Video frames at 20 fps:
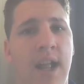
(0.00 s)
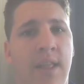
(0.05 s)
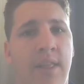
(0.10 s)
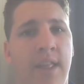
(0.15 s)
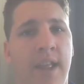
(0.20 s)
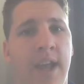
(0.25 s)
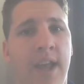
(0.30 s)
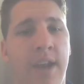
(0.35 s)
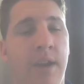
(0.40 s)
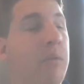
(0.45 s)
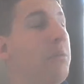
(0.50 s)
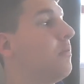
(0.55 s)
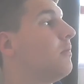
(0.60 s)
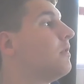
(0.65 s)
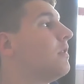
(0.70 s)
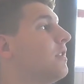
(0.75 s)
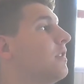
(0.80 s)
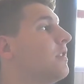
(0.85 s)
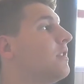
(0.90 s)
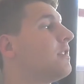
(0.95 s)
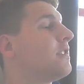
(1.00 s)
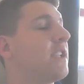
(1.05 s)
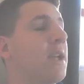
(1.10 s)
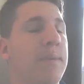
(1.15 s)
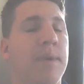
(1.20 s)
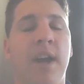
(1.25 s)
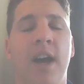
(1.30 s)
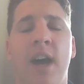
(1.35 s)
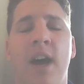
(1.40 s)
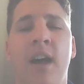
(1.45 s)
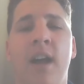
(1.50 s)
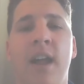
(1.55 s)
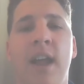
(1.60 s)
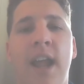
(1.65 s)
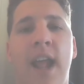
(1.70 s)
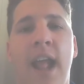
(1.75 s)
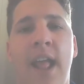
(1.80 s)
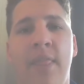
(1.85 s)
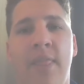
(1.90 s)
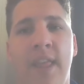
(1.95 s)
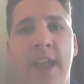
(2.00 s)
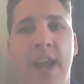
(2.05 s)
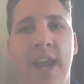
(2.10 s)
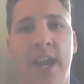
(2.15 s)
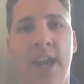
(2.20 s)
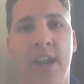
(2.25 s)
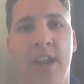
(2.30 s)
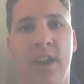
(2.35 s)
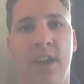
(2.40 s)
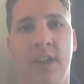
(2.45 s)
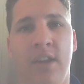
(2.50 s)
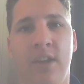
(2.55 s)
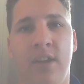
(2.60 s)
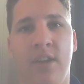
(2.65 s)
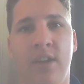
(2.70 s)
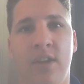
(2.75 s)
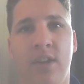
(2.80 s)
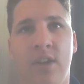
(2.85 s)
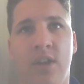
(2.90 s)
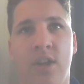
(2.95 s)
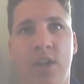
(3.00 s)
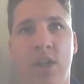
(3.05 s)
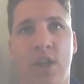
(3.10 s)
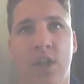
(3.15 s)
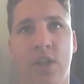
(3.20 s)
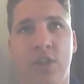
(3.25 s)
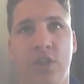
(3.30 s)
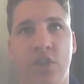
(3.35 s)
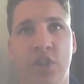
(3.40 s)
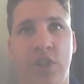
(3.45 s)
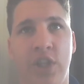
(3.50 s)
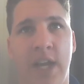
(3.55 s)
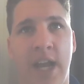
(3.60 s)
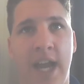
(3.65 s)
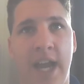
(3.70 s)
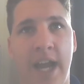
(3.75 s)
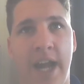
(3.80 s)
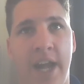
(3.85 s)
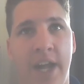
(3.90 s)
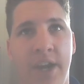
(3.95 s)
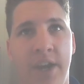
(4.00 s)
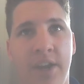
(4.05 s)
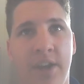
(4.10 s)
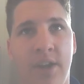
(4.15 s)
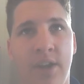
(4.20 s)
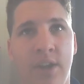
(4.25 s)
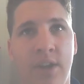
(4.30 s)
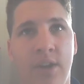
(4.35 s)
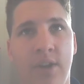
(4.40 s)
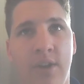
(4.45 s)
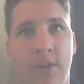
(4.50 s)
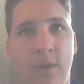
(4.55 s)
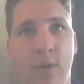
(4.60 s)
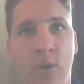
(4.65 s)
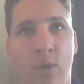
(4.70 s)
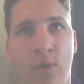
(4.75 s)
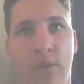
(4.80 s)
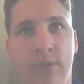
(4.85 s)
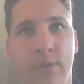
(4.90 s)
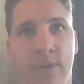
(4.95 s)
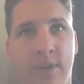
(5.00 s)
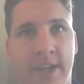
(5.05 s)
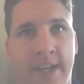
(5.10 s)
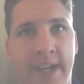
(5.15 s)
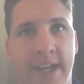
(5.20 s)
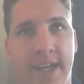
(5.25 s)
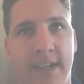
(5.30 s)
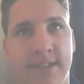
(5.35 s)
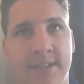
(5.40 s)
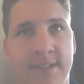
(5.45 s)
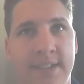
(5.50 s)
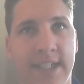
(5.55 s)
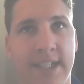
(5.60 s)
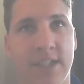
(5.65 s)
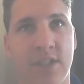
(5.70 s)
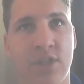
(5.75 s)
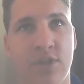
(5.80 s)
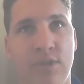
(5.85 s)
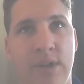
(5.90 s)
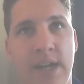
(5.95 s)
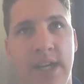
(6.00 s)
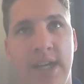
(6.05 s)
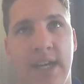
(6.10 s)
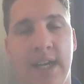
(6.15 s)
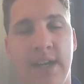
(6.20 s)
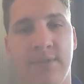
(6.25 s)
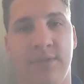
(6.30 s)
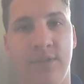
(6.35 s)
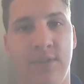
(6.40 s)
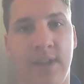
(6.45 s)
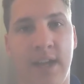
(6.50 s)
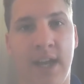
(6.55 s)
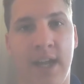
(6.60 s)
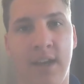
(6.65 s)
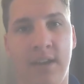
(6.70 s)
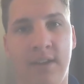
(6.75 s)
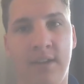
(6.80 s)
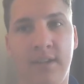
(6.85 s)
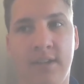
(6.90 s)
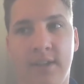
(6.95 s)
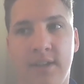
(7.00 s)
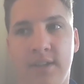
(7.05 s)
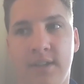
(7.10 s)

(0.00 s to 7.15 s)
and then sub car, and then you had Hawthorn kick six straight after that.